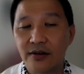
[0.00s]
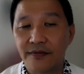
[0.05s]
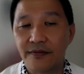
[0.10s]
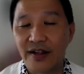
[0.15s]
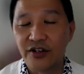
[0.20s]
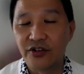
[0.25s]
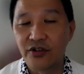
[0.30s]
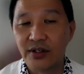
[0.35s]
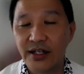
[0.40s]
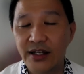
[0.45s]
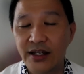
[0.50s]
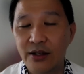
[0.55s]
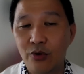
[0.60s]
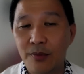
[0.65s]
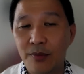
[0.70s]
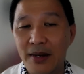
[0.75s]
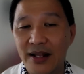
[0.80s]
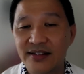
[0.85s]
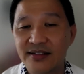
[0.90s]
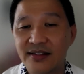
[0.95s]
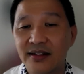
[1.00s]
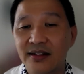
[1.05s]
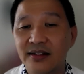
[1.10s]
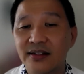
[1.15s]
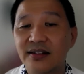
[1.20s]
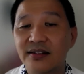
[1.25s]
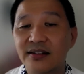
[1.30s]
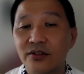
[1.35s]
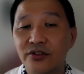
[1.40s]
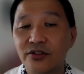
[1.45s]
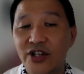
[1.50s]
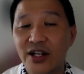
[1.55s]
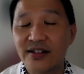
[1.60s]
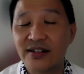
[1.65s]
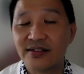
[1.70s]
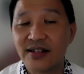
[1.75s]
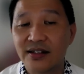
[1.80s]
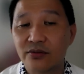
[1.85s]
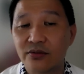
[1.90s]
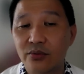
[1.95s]
of actually replacing the diesel
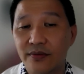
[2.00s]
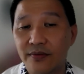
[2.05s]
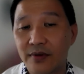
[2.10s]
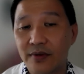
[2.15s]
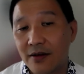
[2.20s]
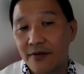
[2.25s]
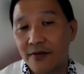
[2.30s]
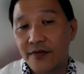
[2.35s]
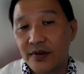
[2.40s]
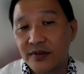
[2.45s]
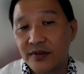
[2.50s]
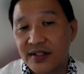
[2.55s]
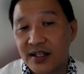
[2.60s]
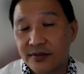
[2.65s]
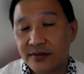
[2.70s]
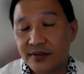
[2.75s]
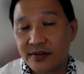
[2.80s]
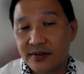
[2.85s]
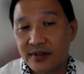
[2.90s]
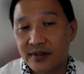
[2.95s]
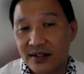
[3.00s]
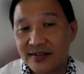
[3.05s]
gensets with fuel cells,